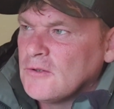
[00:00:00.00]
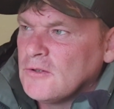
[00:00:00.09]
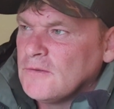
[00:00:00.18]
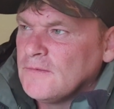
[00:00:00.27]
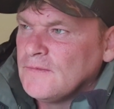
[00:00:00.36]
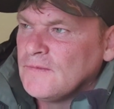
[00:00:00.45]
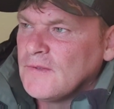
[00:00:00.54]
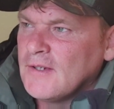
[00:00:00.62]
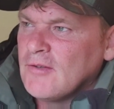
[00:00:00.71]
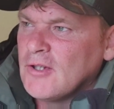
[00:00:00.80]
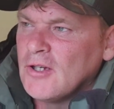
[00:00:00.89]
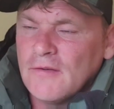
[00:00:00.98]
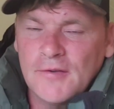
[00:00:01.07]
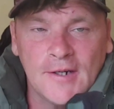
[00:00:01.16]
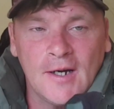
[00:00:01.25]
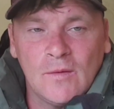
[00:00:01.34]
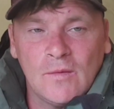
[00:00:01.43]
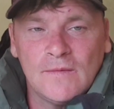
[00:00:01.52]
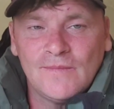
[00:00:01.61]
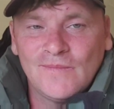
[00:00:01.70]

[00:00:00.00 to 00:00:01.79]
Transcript: So leave it there for now.